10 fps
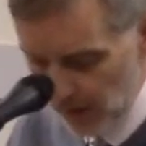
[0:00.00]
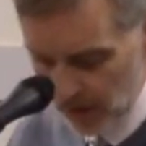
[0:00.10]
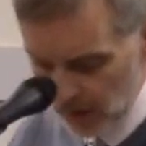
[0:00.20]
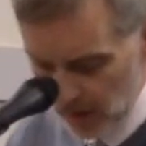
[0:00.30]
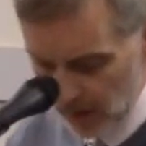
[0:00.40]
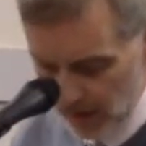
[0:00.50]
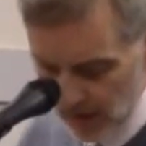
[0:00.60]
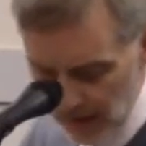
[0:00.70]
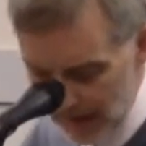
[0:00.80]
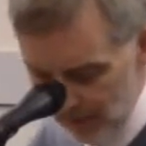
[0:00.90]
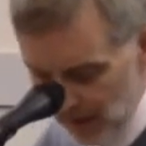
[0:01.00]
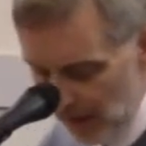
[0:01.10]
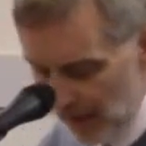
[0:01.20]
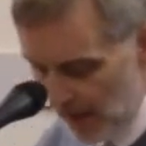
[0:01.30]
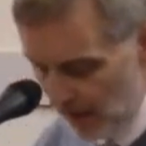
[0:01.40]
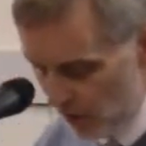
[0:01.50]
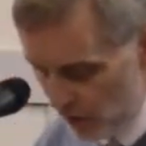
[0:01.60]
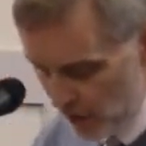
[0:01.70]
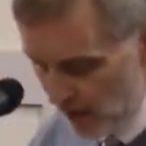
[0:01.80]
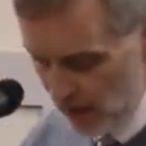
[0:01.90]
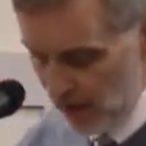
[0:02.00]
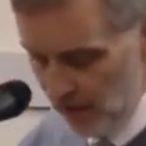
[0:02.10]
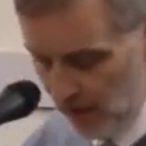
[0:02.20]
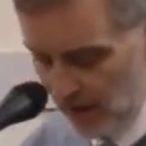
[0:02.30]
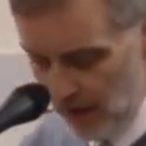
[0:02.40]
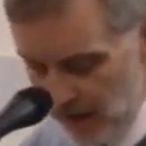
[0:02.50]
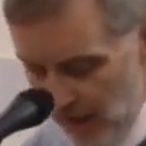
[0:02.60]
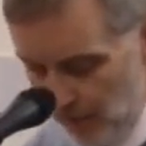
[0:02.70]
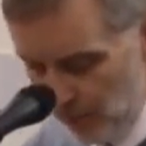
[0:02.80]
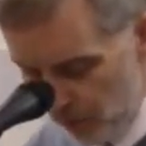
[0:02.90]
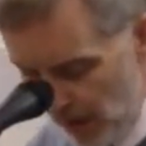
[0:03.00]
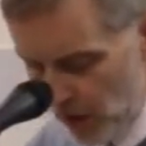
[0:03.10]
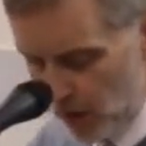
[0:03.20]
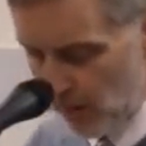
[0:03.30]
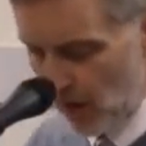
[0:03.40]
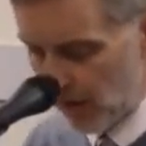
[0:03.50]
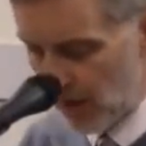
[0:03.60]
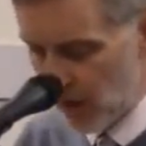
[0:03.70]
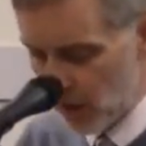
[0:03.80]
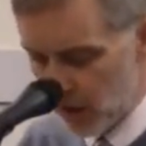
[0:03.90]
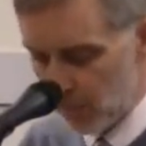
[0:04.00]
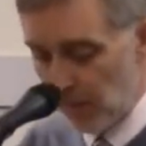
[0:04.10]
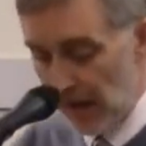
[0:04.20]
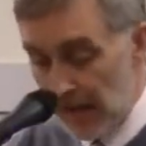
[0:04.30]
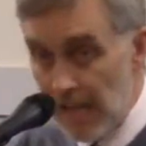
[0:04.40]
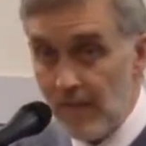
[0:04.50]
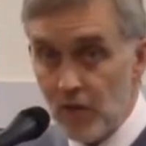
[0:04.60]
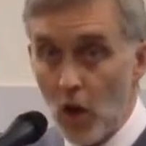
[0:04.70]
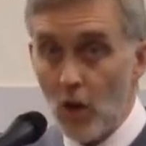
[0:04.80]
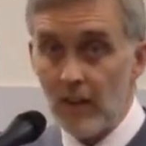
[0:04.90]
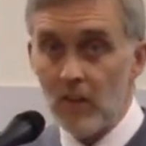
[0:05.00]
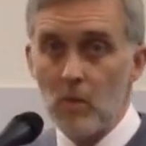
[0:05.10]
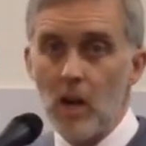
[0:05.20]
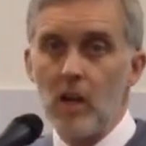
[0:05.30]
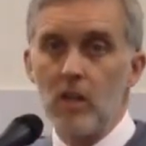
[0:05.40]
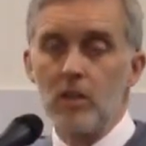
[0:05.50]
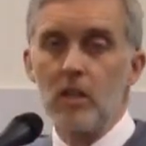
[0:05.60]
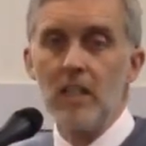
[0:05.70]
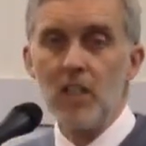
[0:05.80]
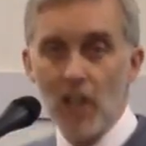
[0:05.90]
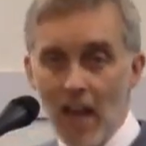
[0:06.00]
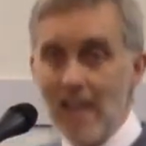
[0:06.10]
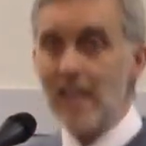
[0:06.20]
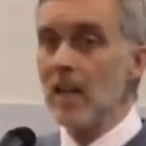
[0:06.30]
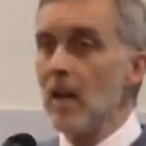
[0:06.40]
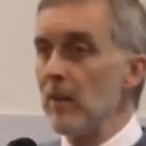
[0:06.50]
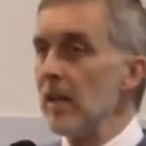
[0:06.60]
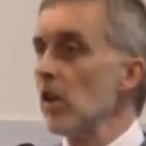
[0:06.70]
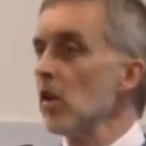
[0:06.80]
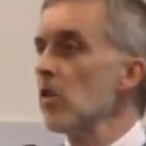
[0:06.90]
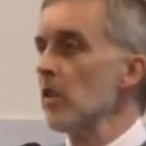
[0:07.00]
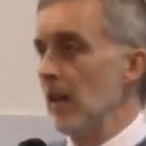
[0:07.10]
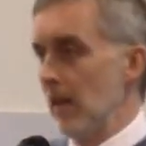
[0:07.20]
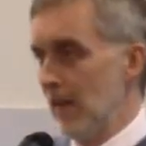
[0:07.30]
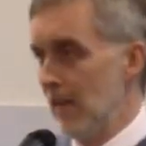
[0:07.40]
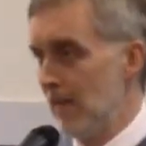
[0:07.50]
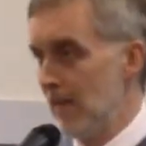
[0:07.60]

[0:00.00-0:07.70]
16, we looked at it recently. Jesus is there preached among the nations, believed on in the world, taken up in glory.